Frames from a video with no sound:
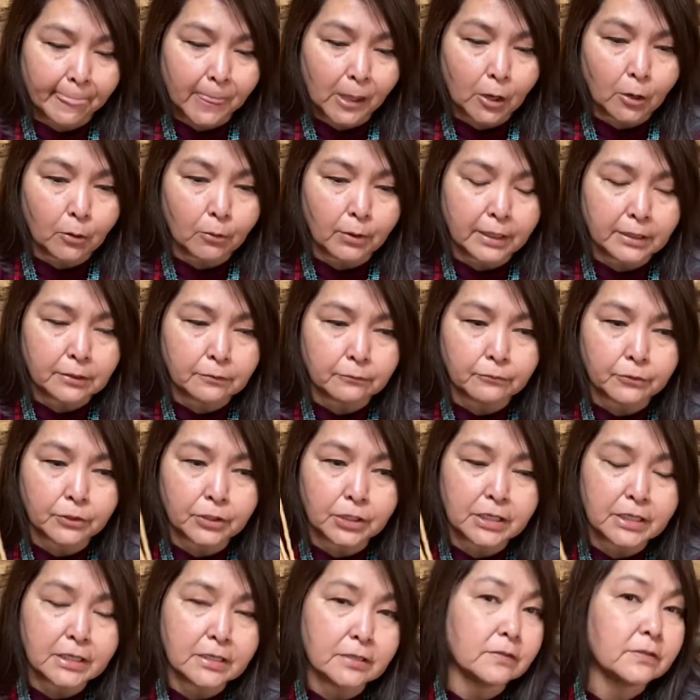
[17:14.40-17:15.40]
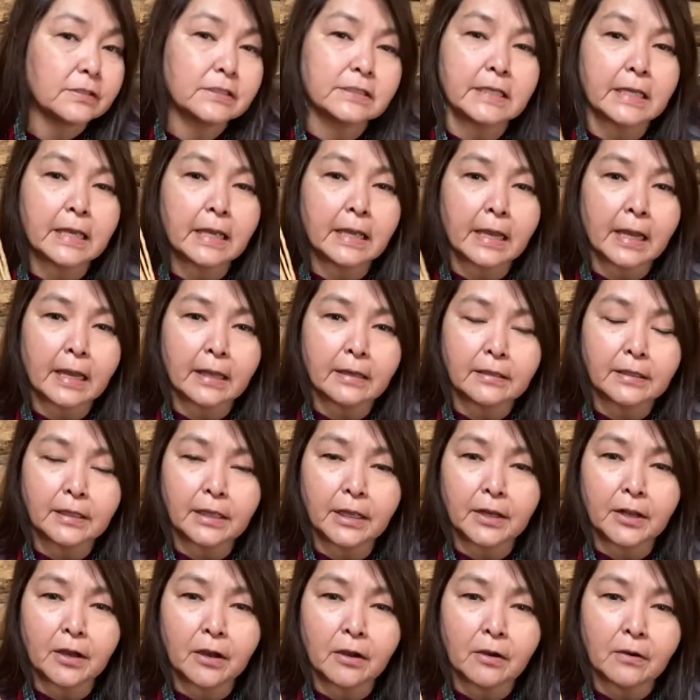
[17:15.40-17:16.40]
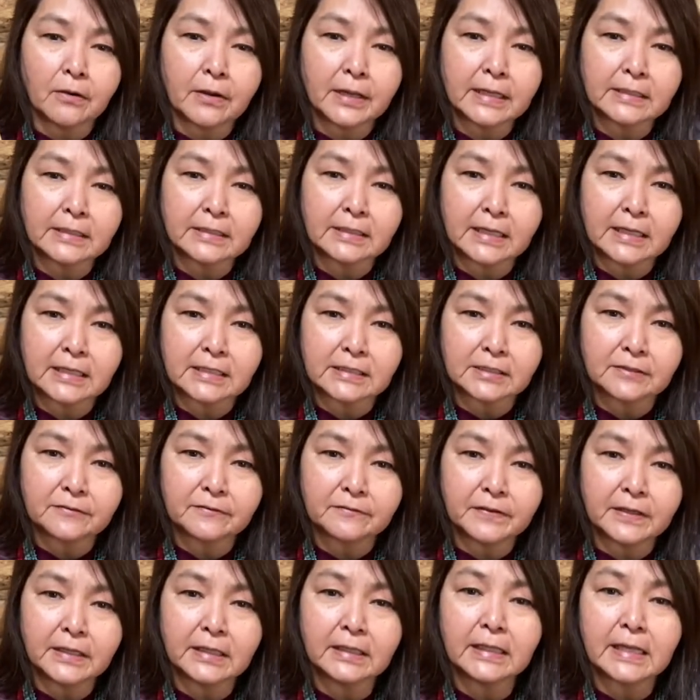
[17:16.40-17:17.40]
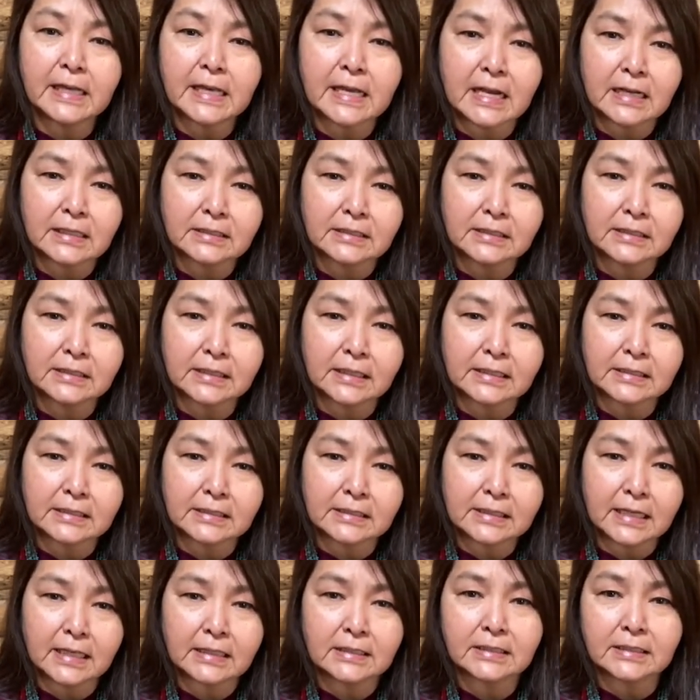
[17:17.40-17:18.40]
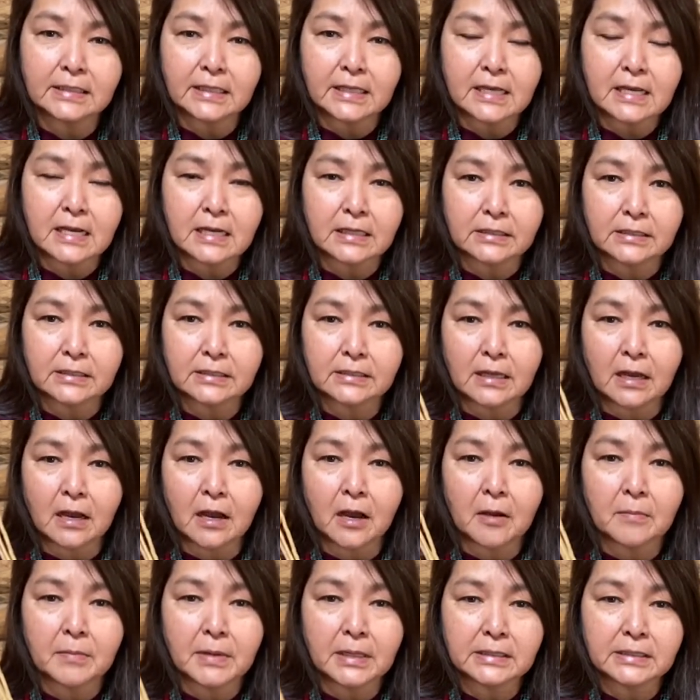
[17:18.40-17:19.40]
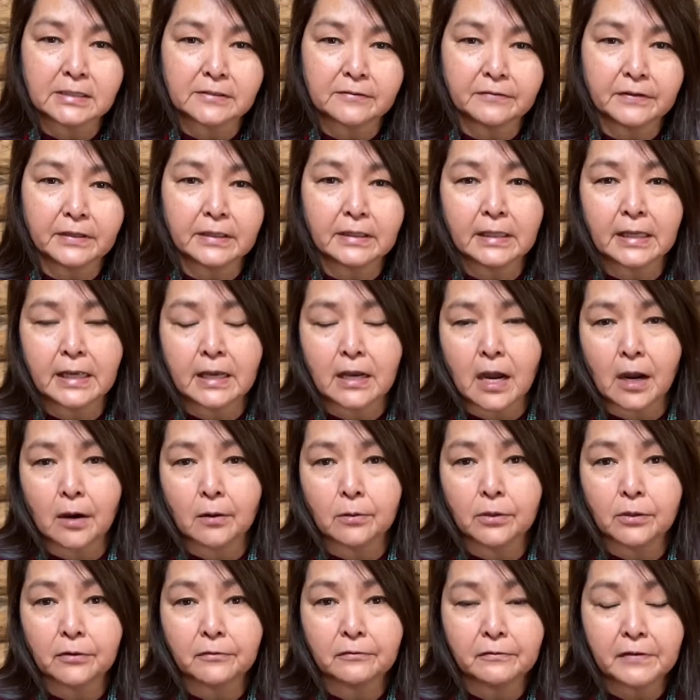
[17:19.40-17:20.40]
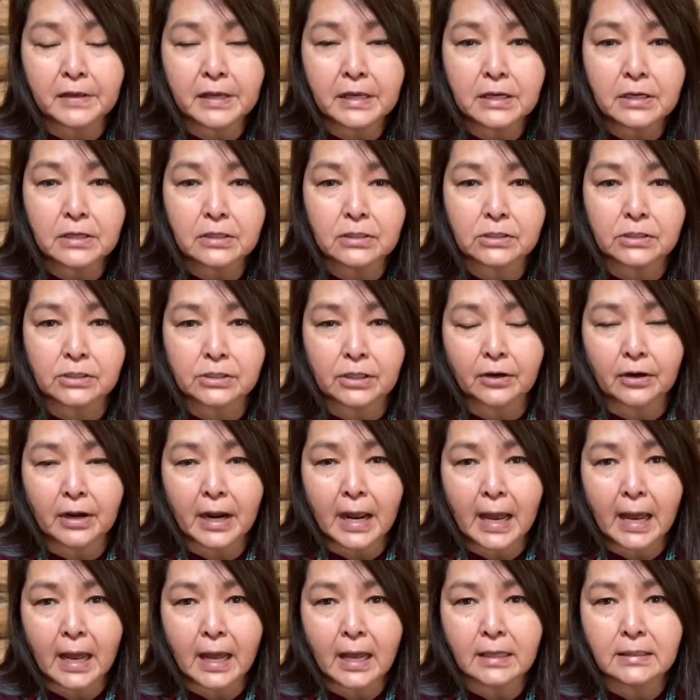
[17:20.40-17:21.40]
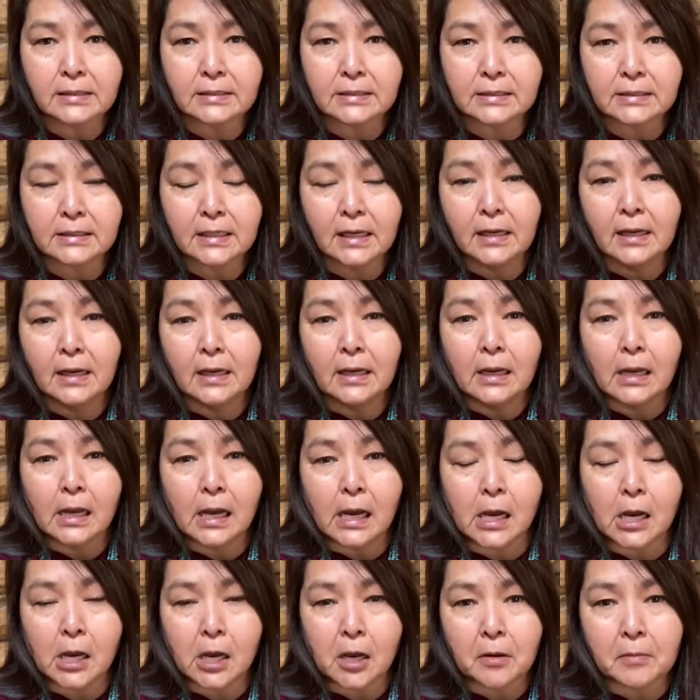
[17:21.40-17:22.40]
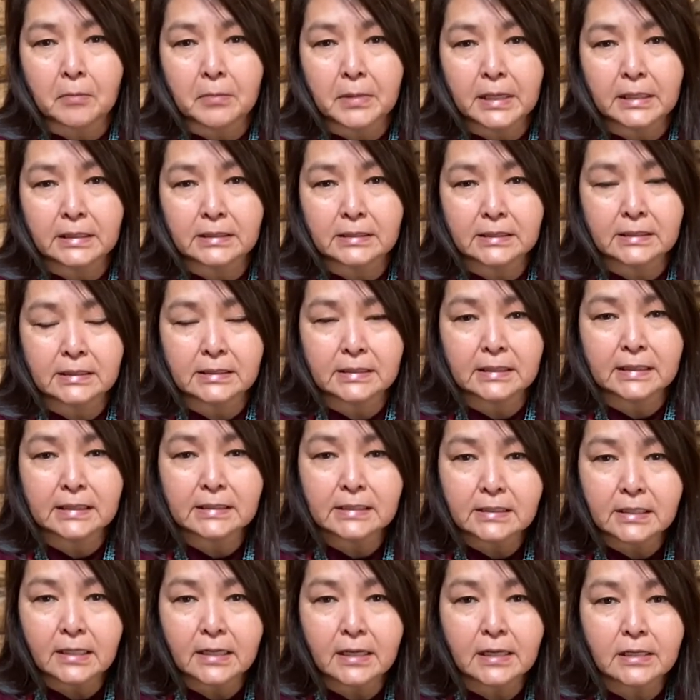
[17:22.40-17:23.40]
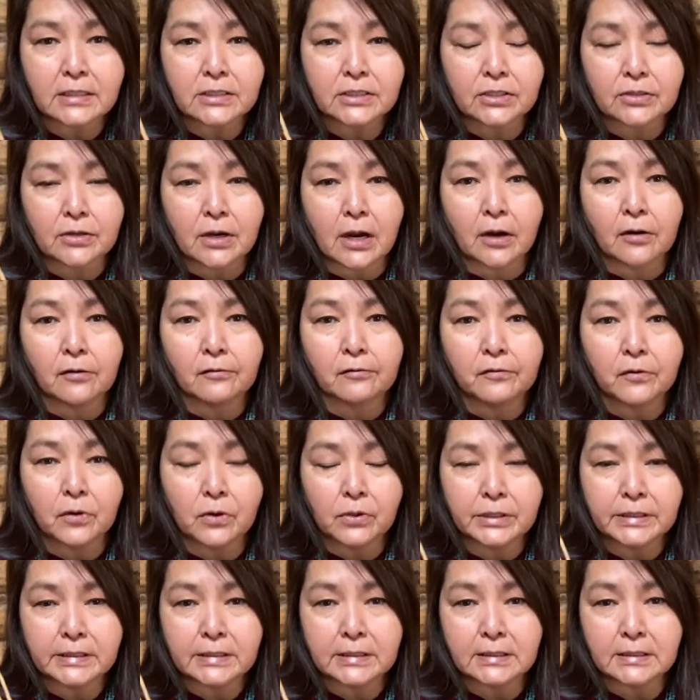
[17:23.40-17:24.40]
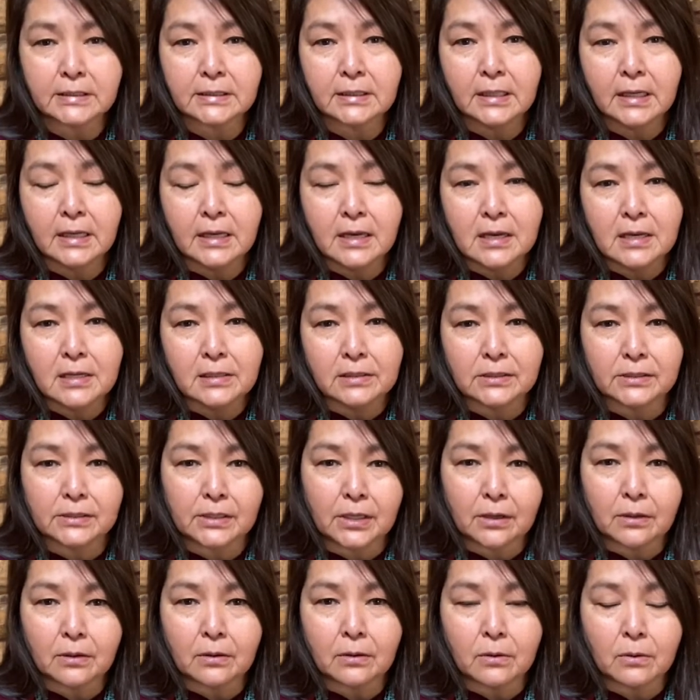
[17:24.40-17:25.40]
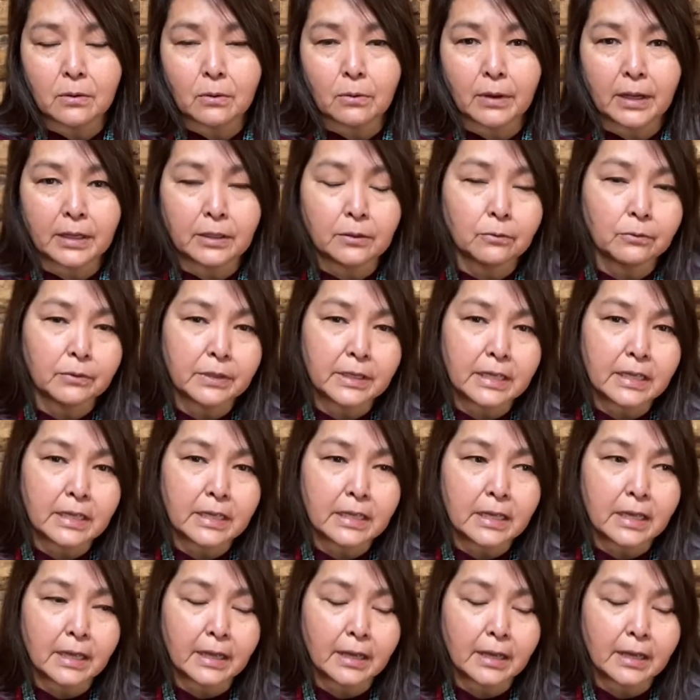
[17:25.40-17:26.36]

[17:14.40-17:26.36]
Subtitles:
when we're using it, it's feeling us, it's sensing us, it's feeling our fingers, our hands, it's listening to our voice. So when we